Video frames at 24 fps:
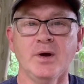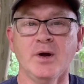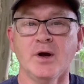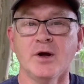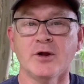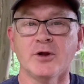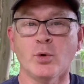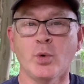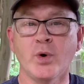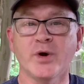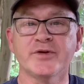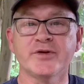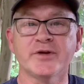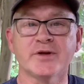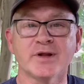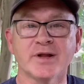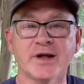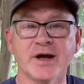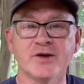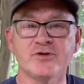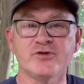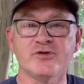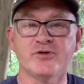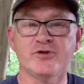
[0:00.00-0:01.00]
Now, what did
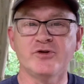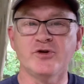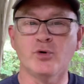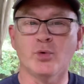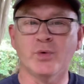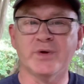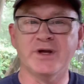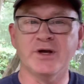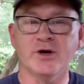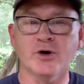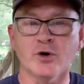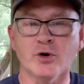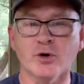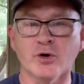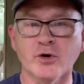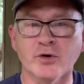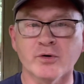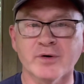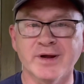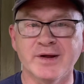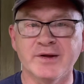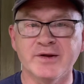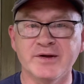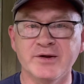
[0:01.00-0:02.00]
Elijah do when he
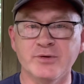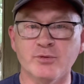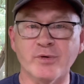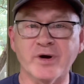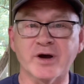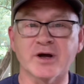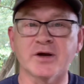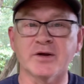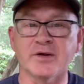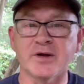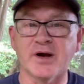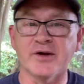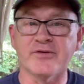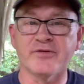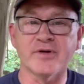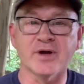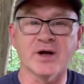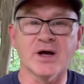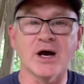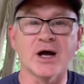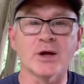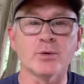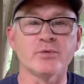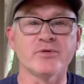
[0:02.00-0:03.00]
heard and he recognized that
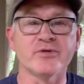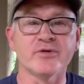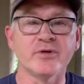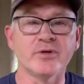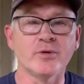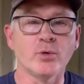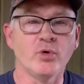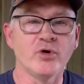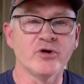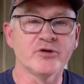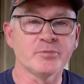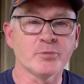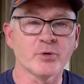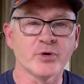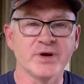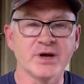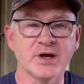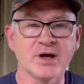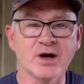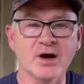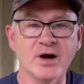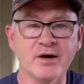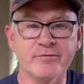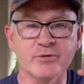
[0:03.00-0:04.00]
God was in the whisper? He
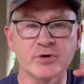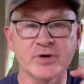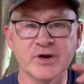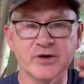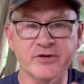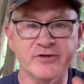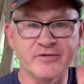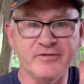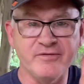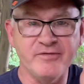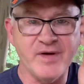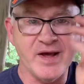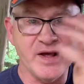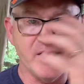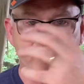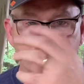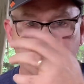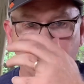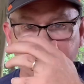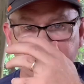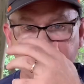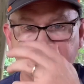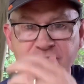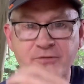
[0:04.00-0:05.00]
covered his
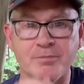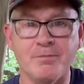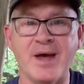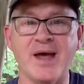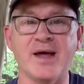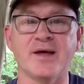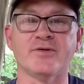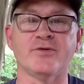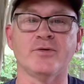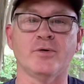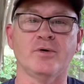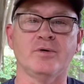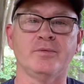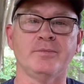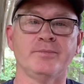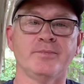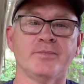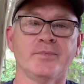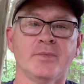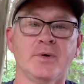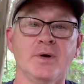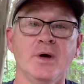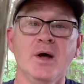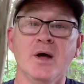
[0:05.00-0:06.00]
face with his mantle.
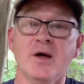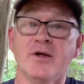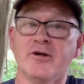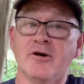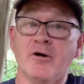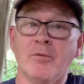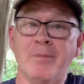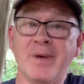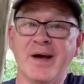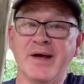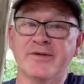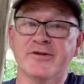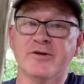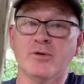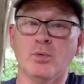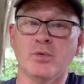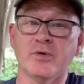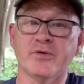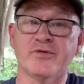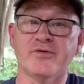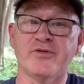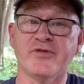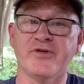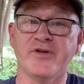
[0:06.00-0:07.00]
Now, a mantle
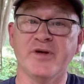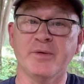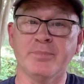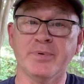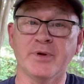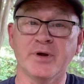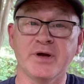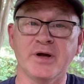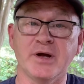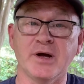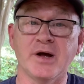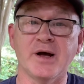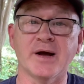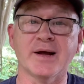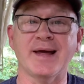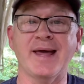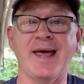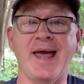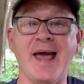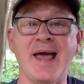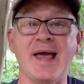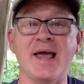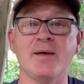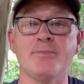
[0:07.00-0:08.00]
was simply a
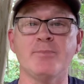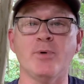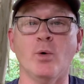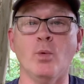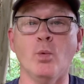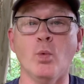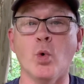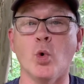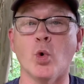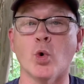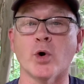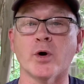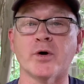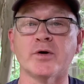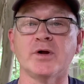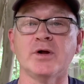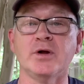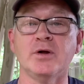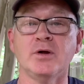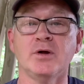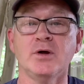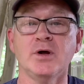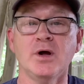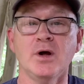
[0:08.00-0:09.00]
cape
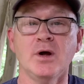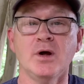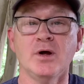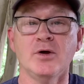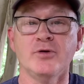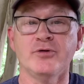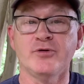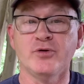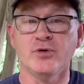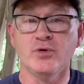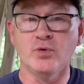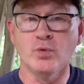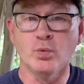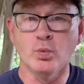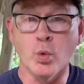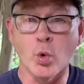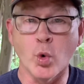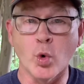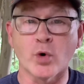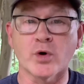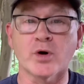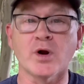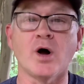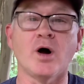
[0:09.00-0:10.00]
worn to
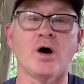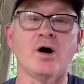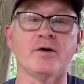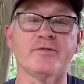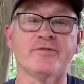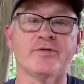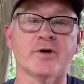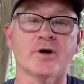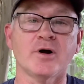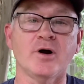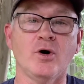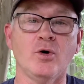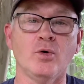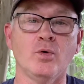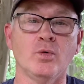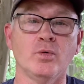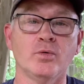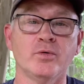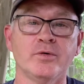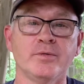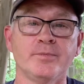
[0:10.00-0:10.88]
ward off the cold.